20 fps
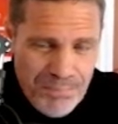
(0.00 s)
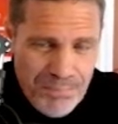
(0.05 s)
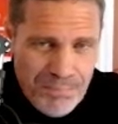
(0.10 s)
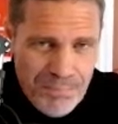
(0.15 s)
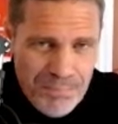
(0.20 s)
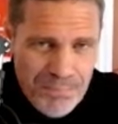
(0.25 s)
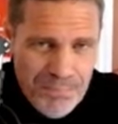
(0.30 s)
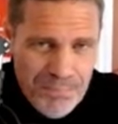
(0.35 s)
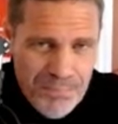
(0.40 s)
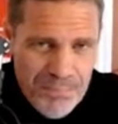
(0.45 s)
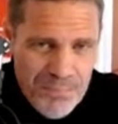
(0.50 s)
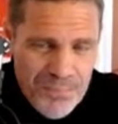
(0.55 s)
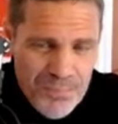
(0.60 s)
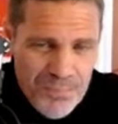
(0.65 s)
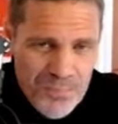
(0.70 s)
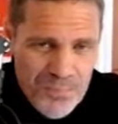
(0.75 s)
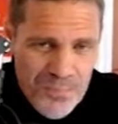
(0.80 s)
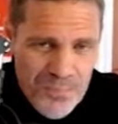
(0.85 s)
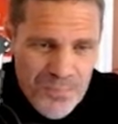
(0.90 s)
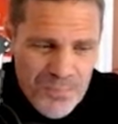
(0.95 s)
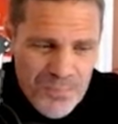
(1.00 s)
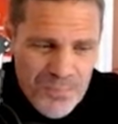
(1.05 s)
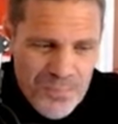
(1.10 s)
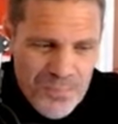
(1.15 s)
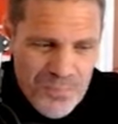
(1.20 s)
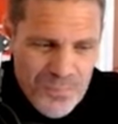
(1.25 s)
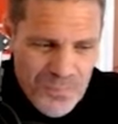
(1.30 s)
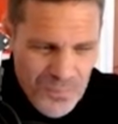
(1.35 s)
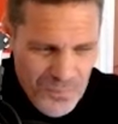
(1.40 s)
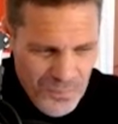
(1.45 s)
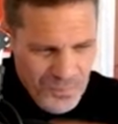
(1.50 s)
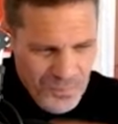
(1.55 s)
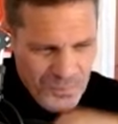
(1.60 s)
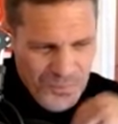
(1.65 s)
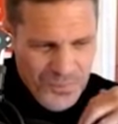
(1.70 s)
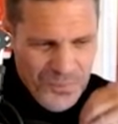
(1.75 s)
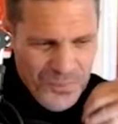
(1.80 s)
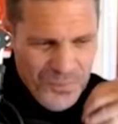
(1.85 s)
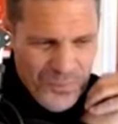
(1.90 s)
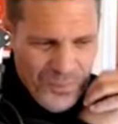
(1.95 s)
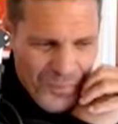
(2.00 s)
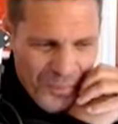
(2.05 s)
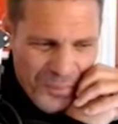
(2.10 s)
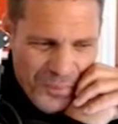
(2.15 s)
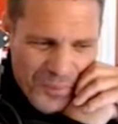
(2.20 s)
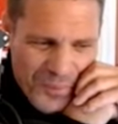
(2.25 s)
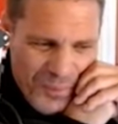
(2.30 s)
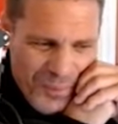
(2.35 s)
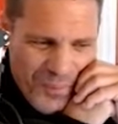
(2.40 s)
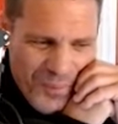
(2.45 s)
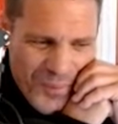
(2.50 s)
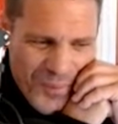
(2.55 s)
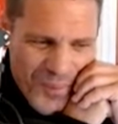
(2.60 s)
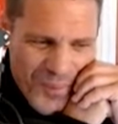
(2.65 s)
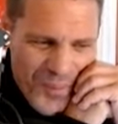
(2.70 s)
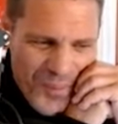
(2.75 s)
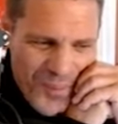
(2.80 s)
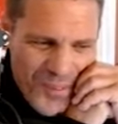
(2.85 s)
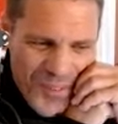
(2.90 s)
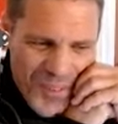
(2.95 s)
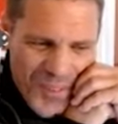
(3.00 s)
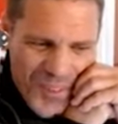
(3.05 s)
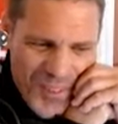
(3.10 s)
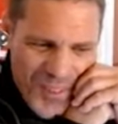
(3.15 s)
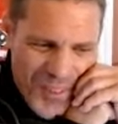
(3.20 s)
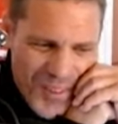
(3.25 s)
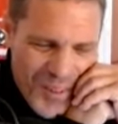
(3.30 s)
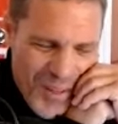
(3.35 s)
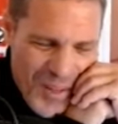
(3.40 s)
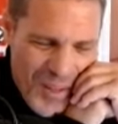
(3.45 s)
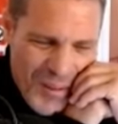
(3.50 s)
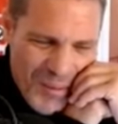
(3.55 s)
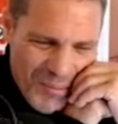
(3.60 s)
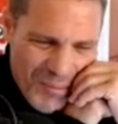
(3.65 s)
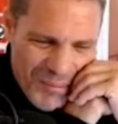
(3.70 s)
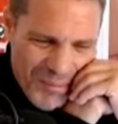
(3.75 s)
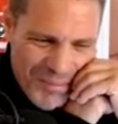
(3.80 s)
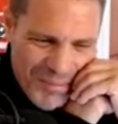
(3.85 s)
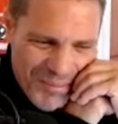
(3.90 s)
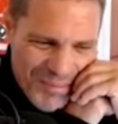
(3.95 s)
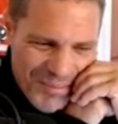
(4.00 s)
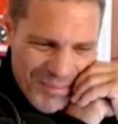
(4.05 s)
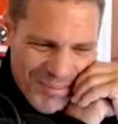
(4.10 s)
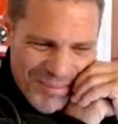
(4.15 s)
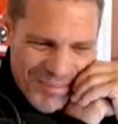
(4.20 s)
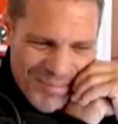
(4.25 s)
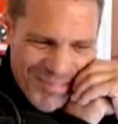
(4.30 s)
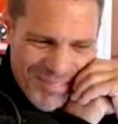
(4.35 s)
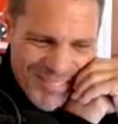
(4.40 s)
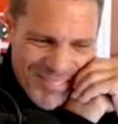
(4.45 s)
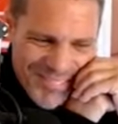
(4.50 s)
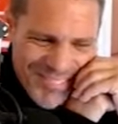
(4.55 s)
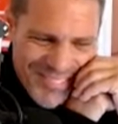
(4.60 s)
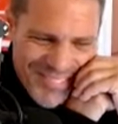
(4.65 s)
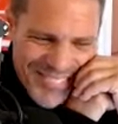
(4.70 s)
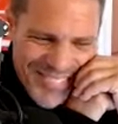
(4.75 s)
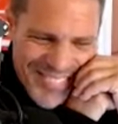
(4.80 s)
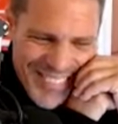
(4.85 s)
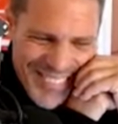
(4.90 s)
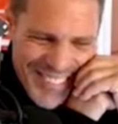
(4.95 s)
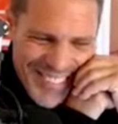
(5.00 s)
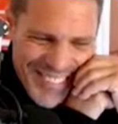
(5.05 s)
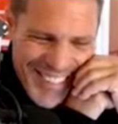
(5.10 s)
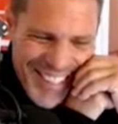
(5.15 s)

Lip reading: (silent)